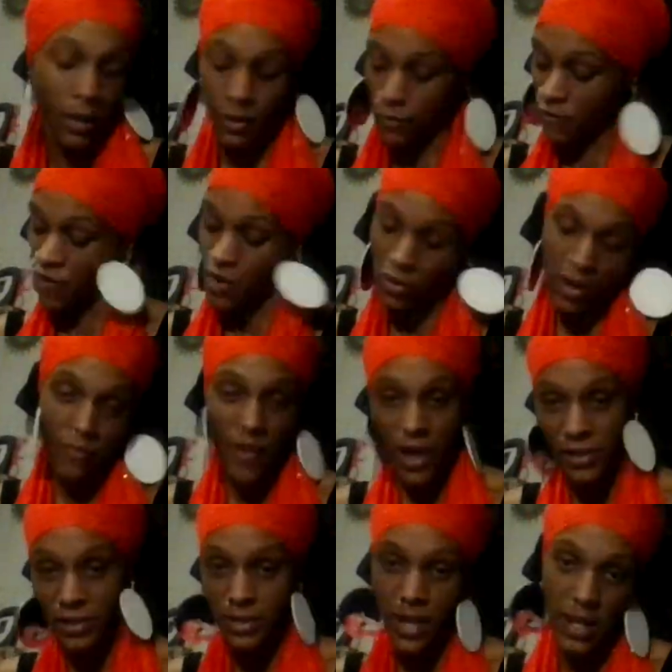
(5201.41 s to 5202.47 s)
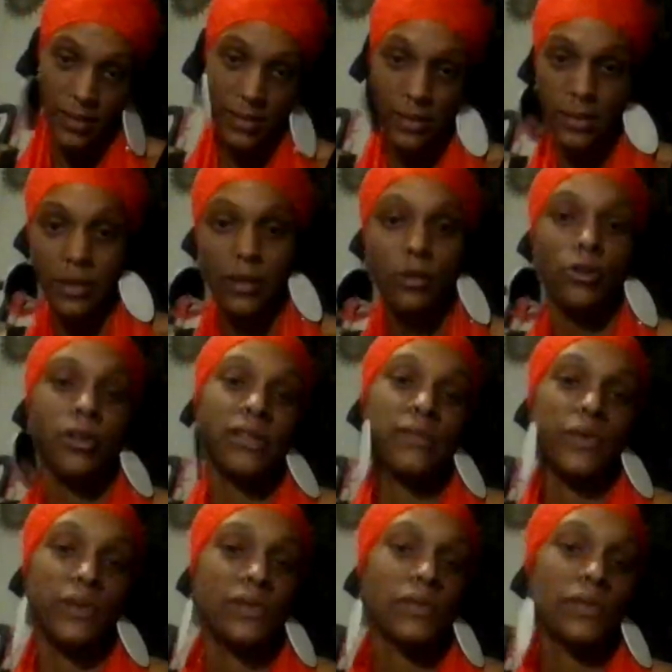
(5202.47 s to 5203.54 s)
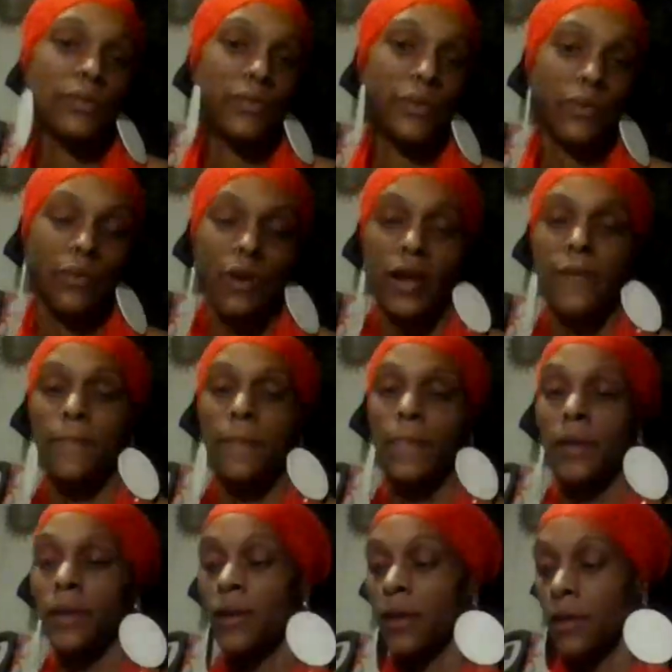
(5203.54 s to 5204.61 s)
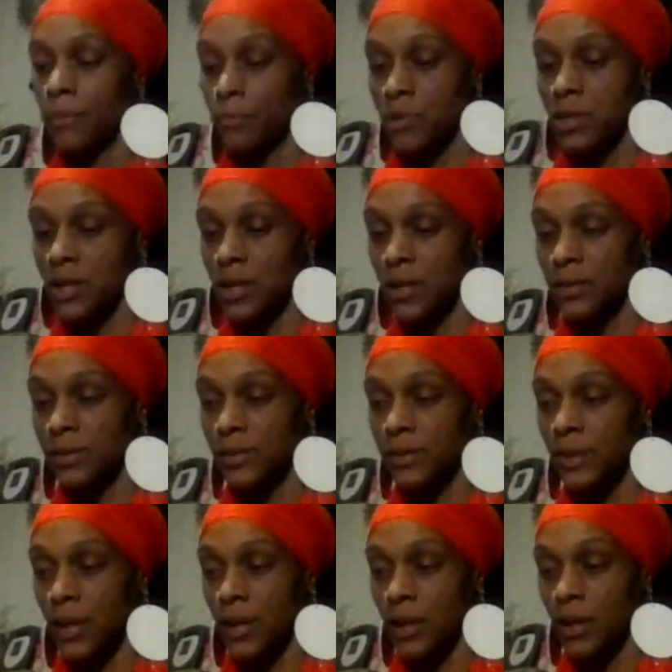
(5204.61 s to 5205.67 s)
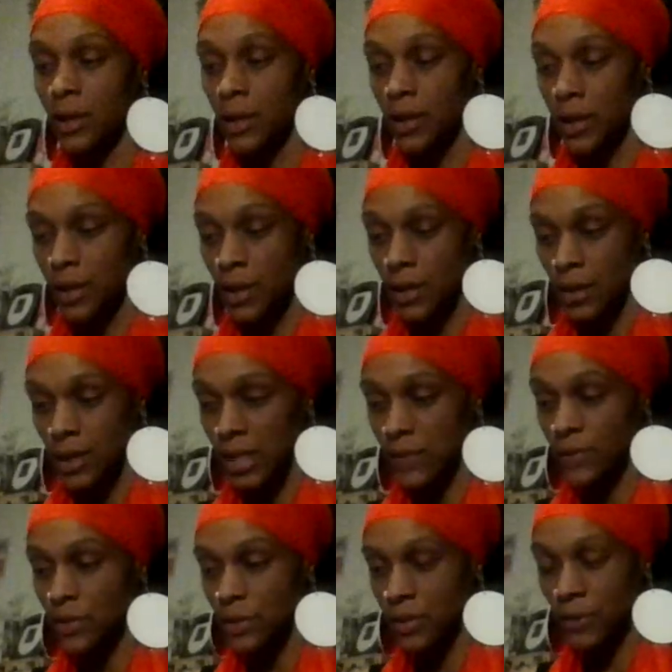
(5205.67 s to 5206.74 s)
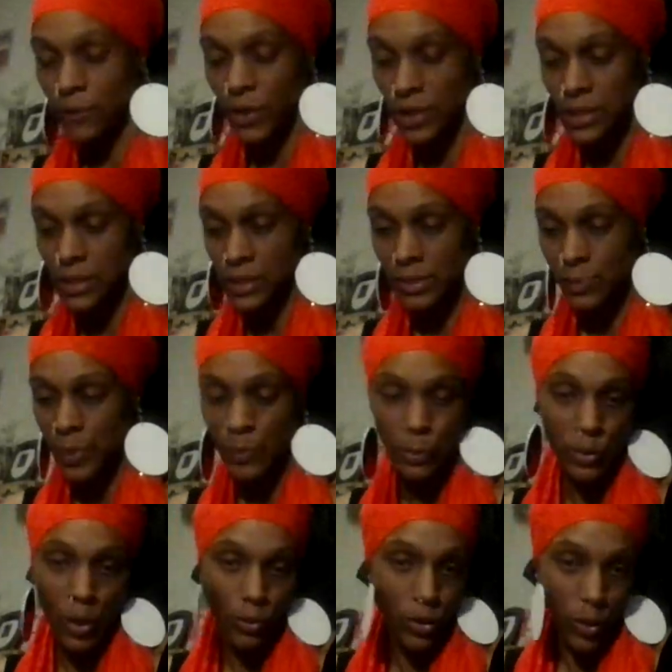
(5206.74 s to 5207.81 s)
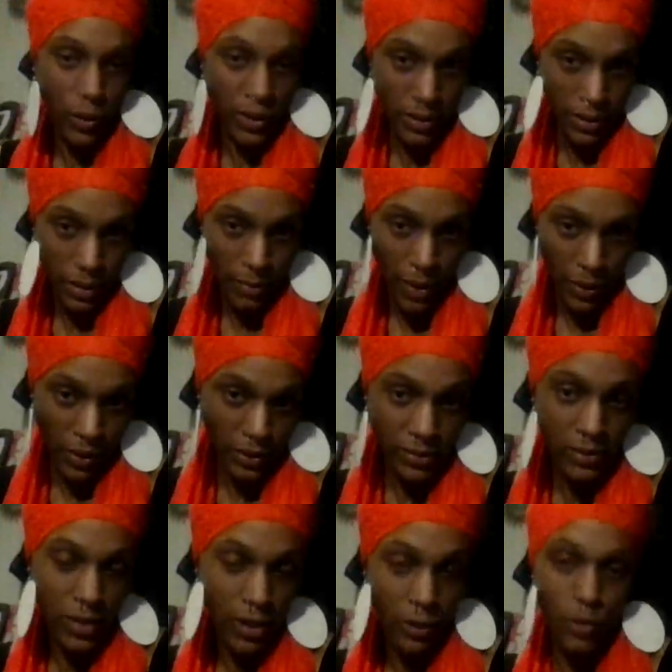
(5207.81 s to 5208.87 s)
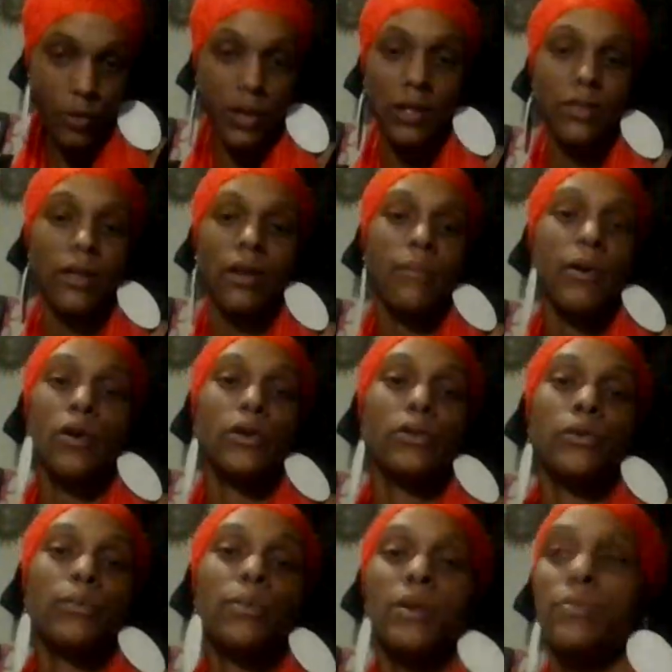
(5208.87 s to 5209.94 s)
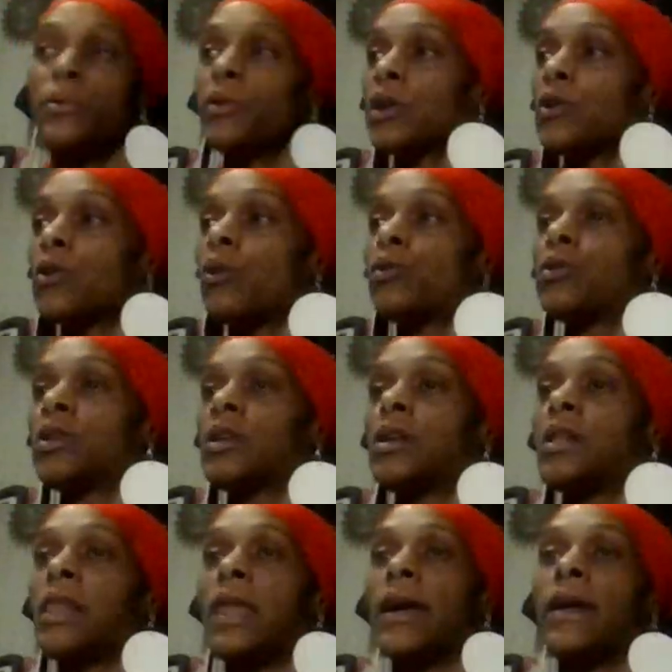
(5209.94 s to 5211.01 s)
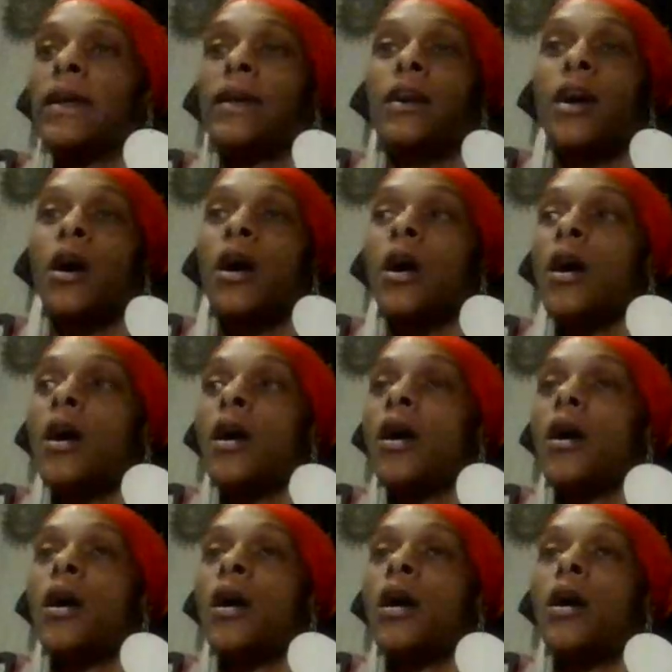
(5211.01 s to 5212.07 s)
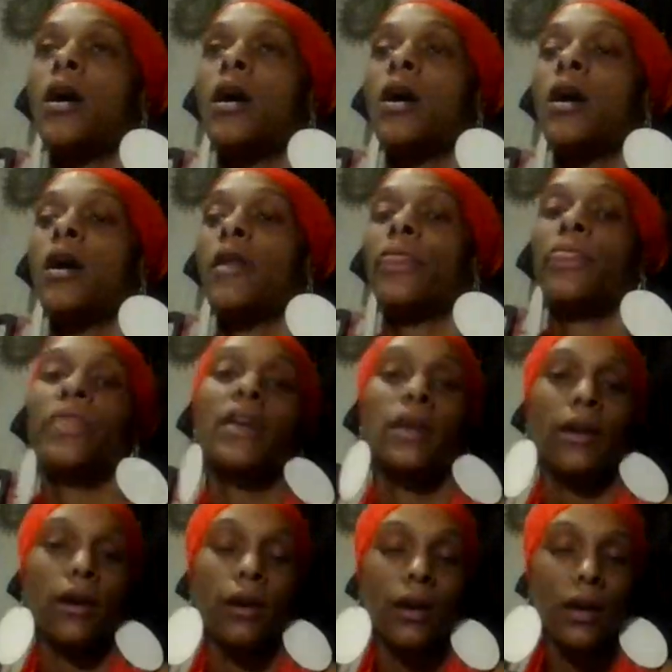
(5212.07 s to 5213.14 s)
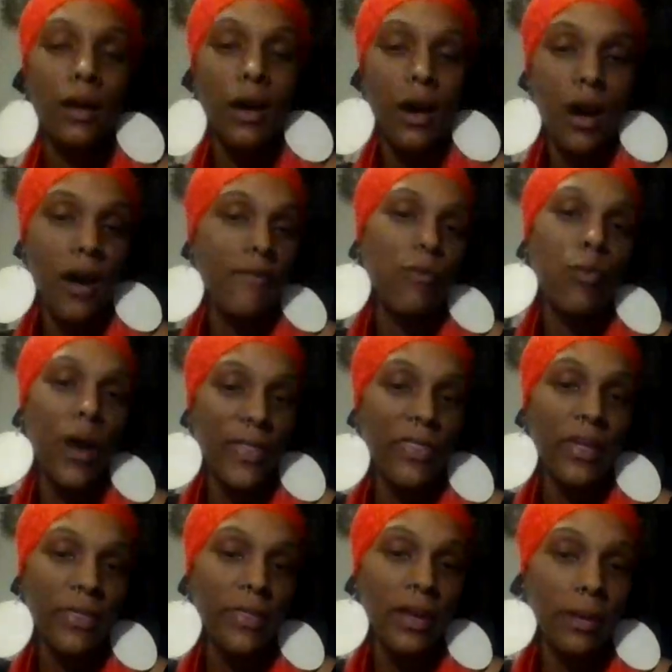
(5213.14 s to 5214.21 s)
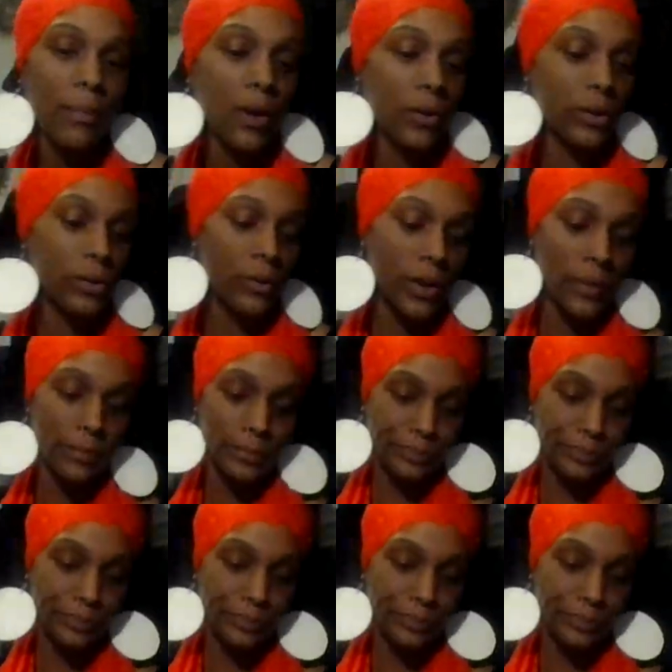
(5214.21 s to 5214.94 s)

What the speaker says: very fantastic Christmas, right? Because even the funny thing is, people don't know anything about us. They don't know anything about you. People can only like think of what they think about you, right?